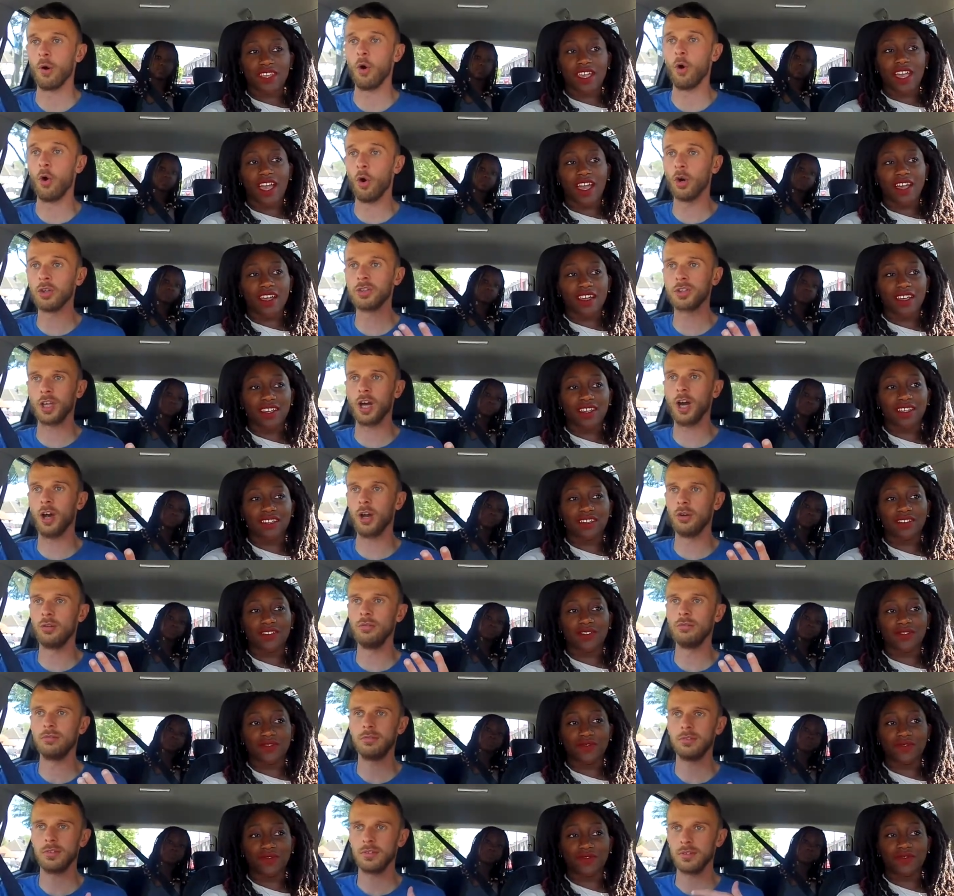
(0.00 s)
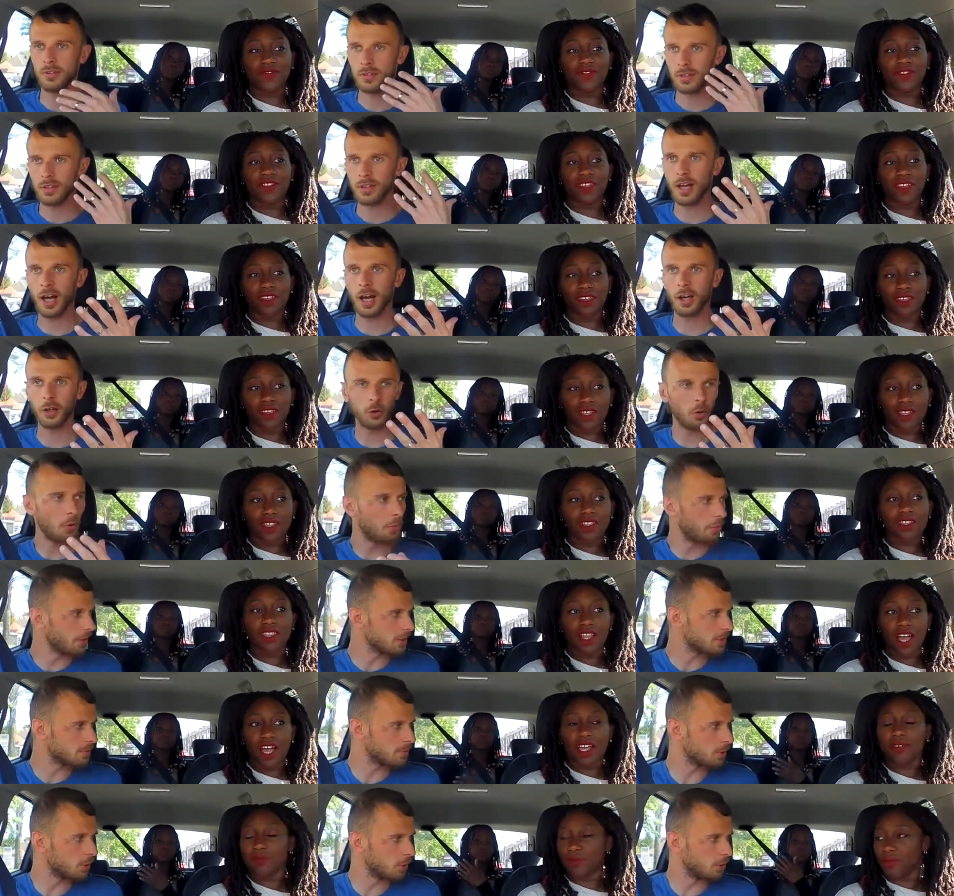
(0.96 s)
Speaker 1: but also a good
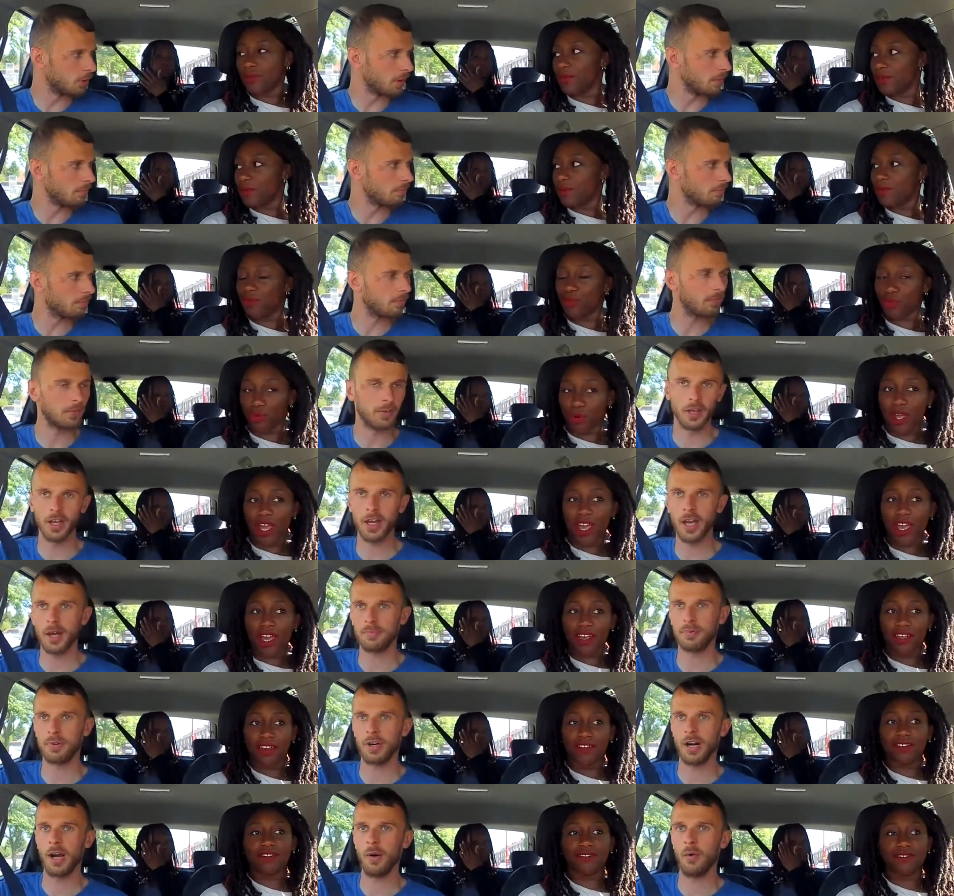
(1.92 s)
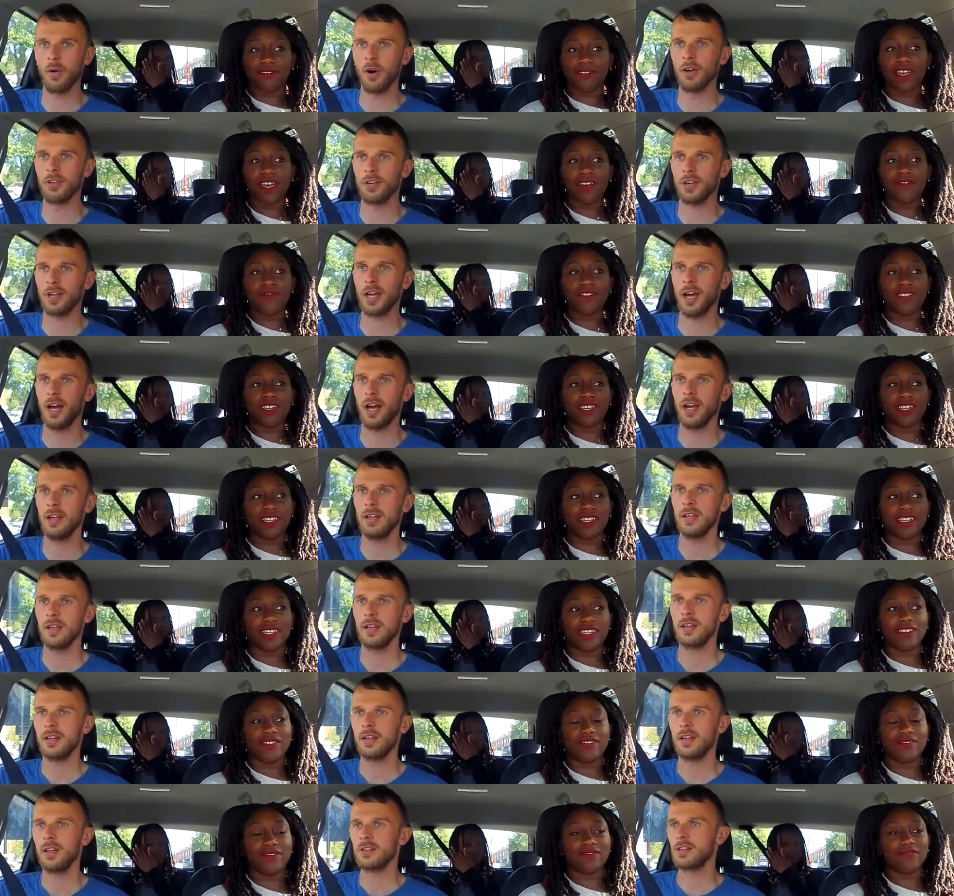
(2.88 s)
thing like to do in prayer, yeah, prayer wise. Okay.
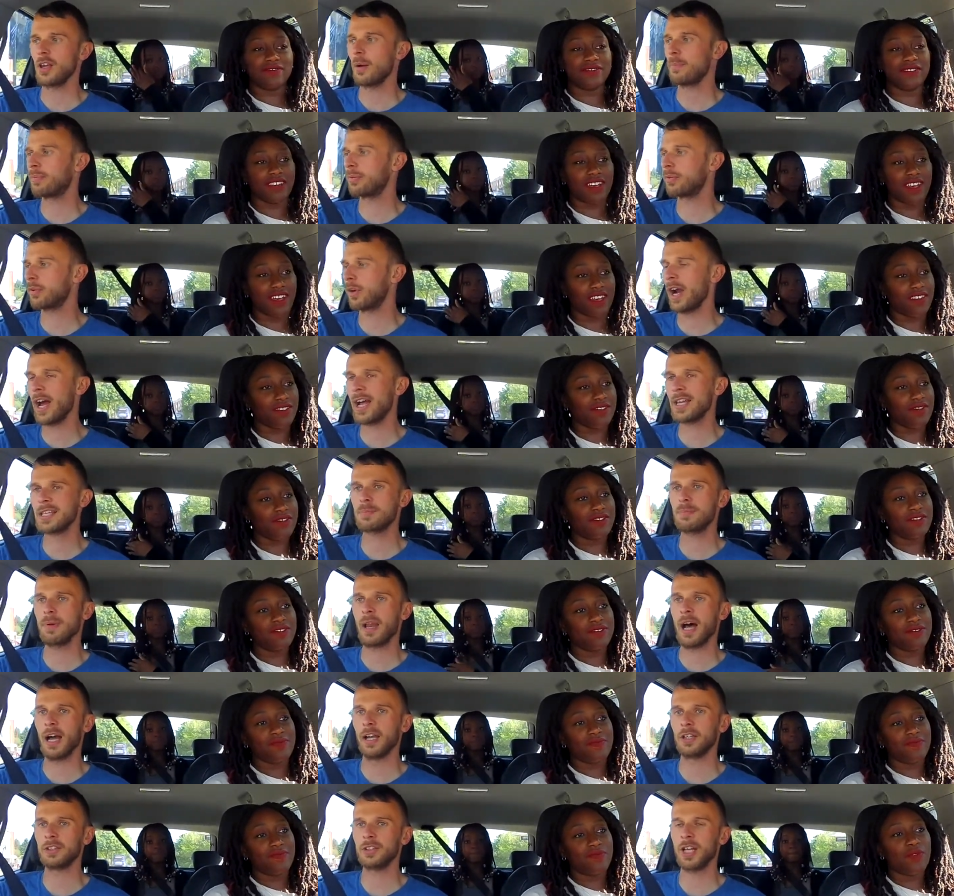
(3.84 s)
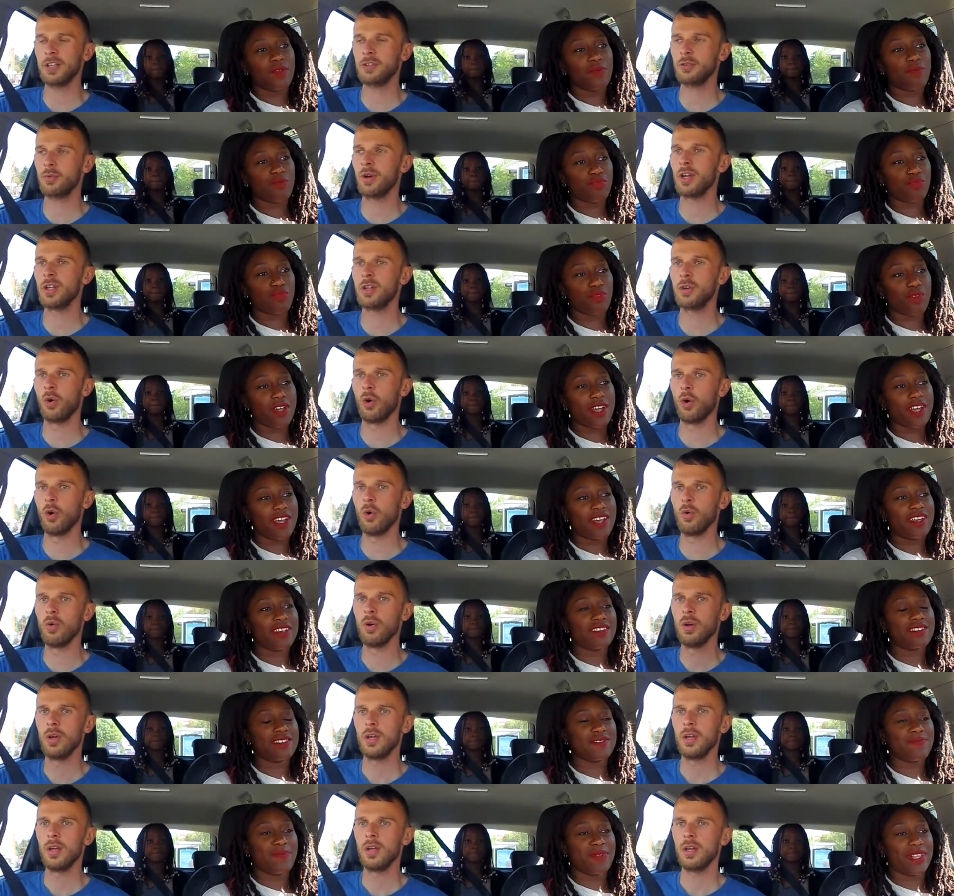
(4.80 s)
So yeah. prayer splash, that's pretty prayer
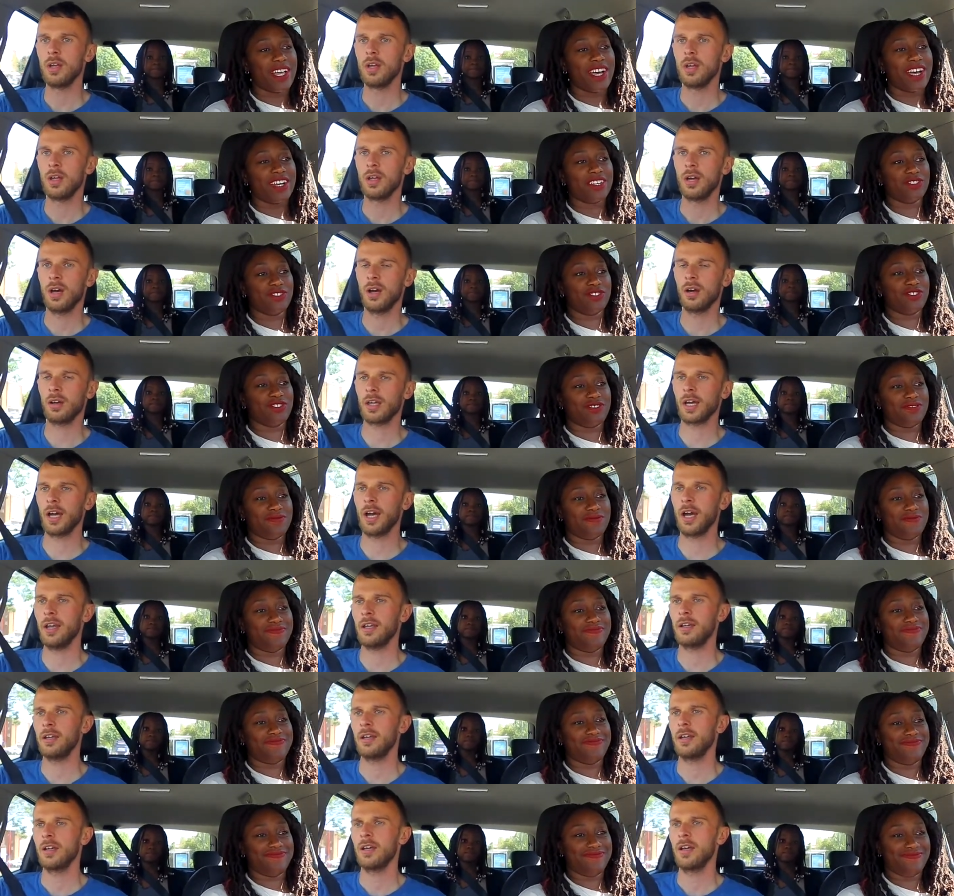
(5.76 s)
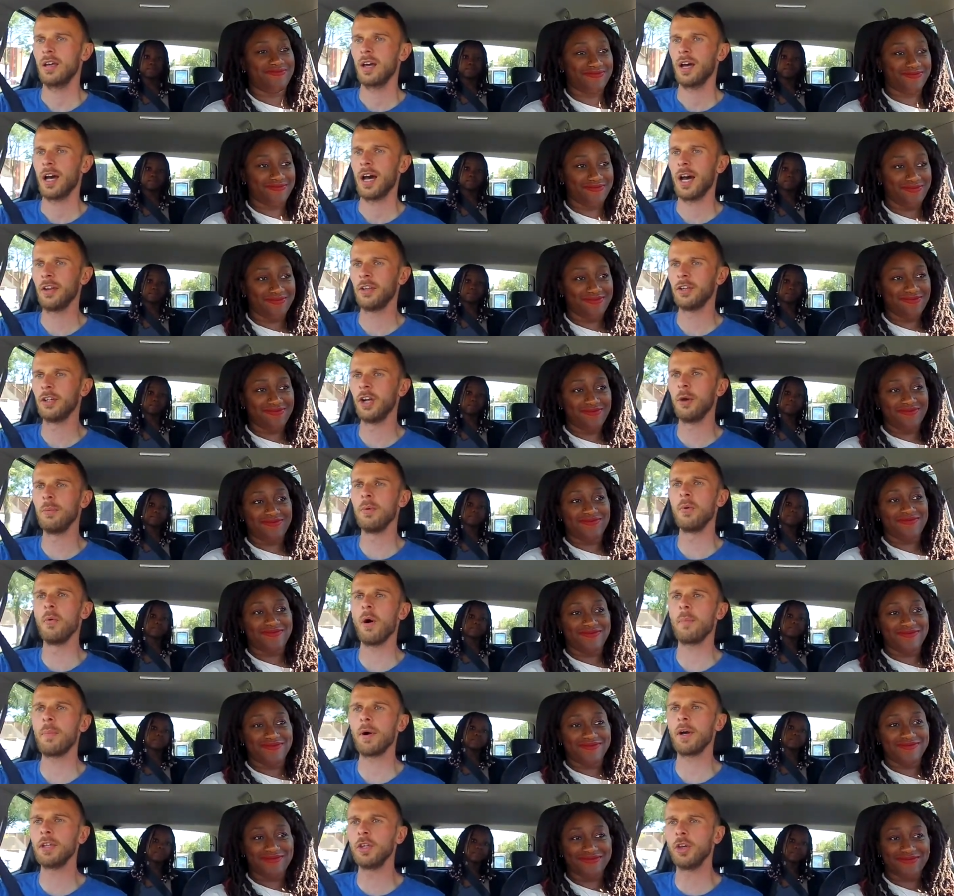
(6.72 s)
cool. Splash. Okay. And Naomi,
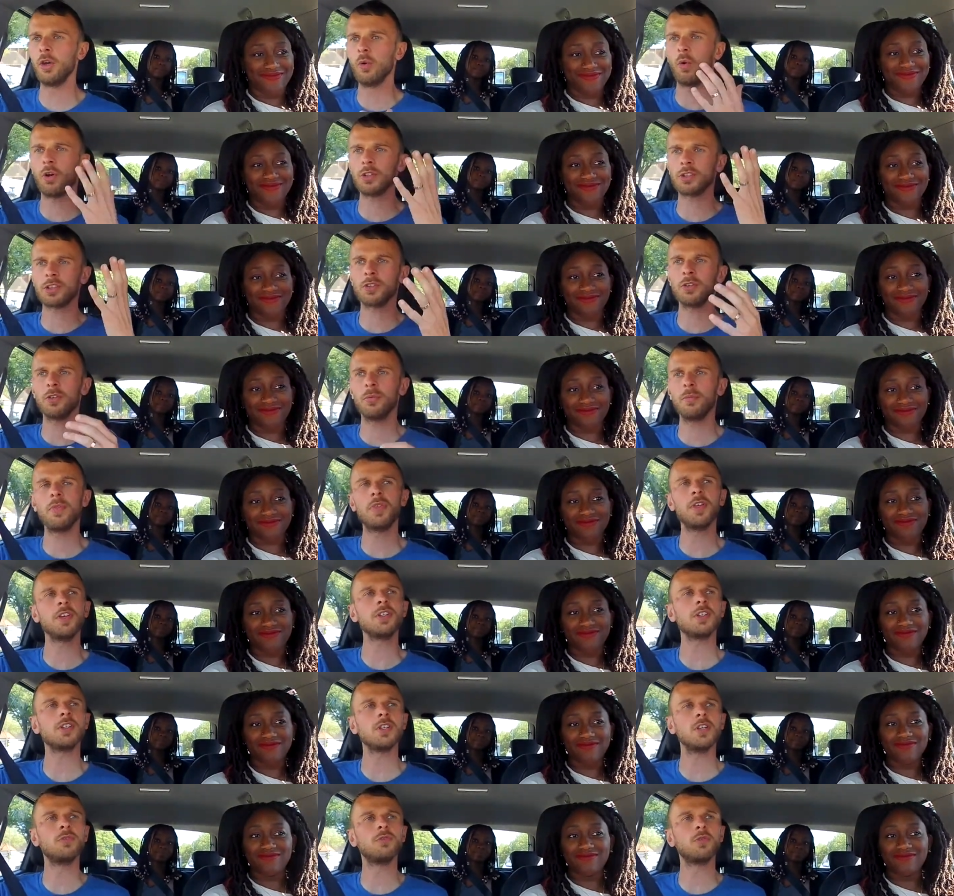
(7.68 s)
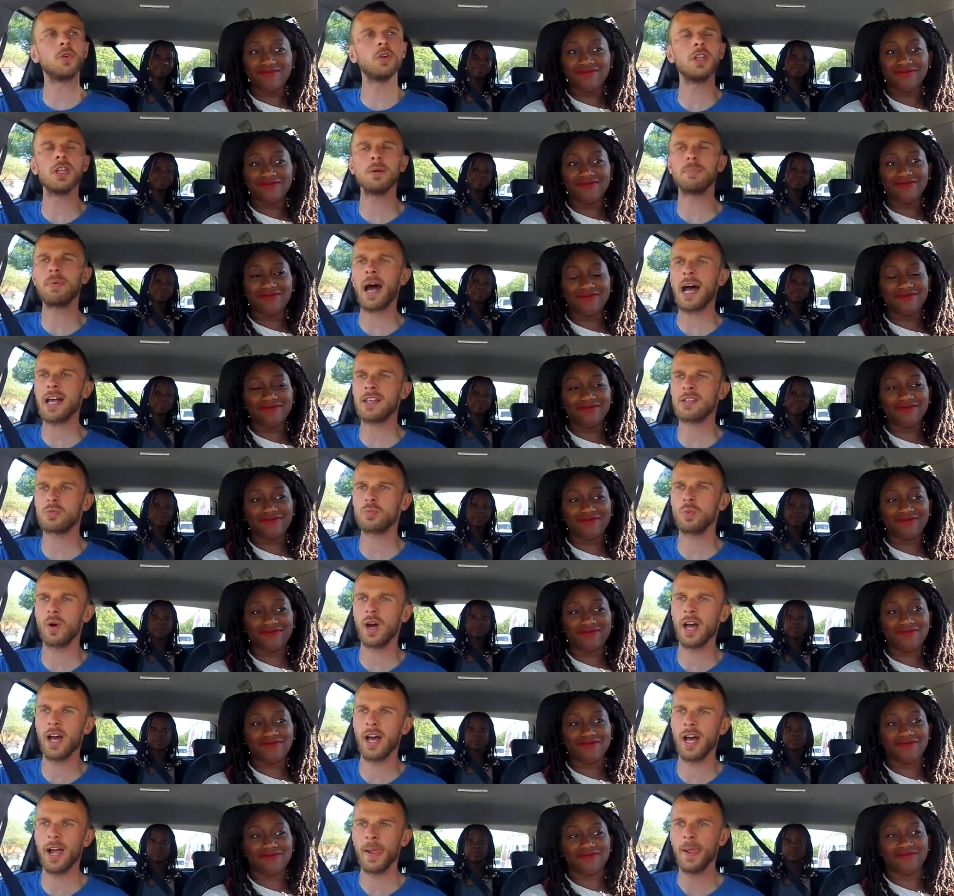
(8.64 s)
what about you? What's some of the things that you've done in the past
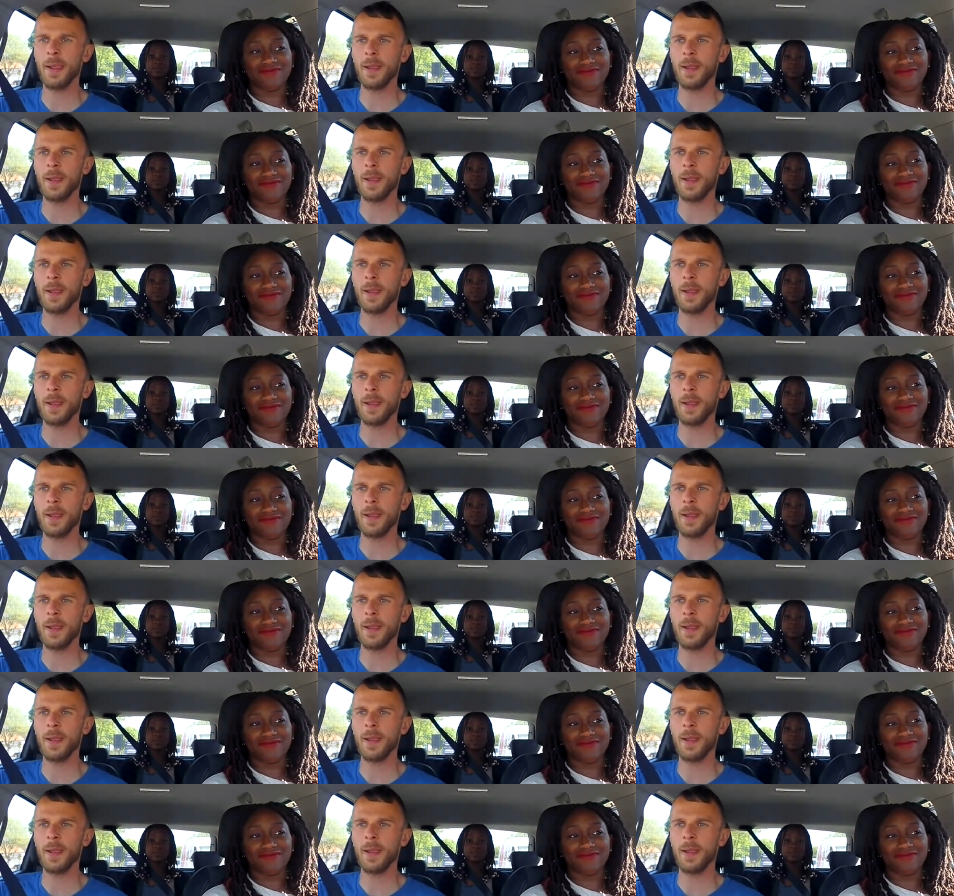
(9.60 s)
where